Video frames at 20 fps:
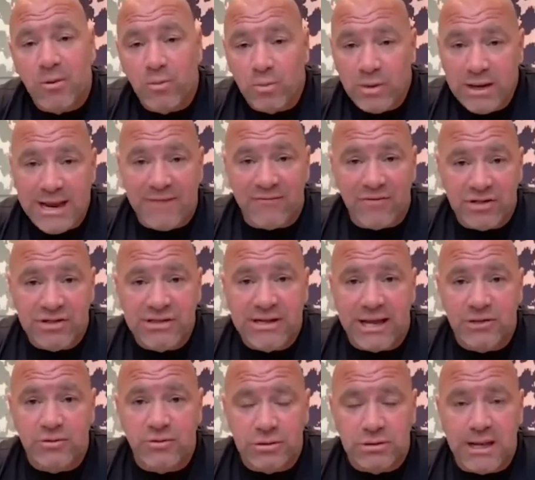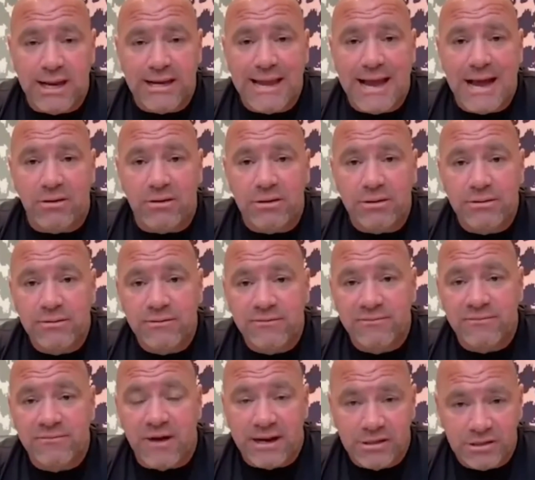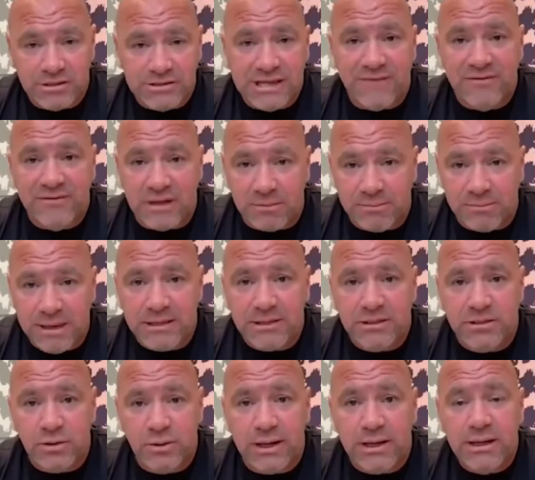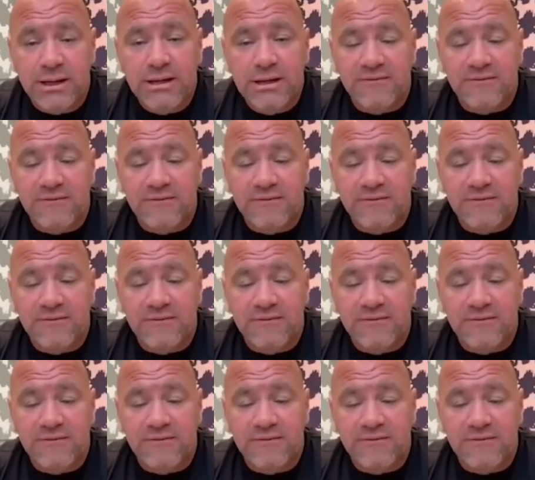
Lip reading: We have our schedule laid out. Fighters have committed to it.